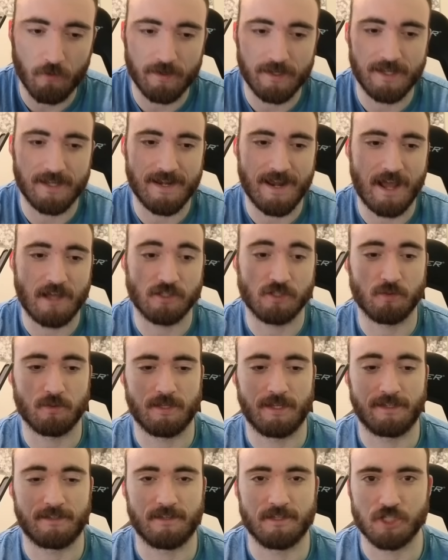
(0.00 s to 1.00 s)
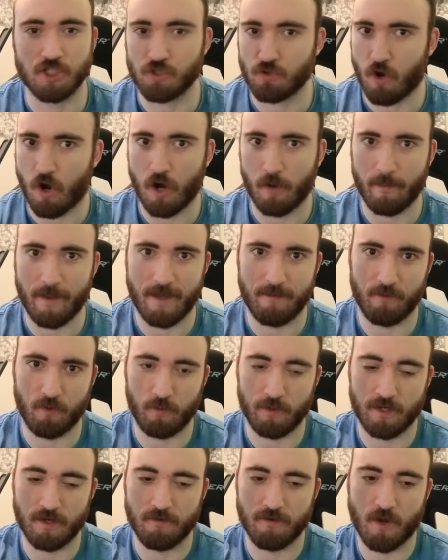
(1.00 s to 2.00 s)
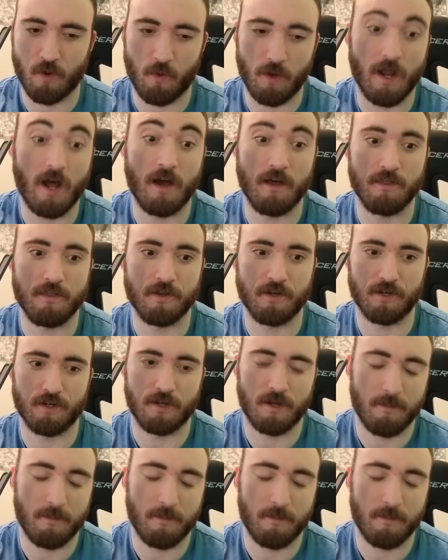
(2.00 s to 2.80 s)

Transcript: announced with like the strongman, but we don't know what other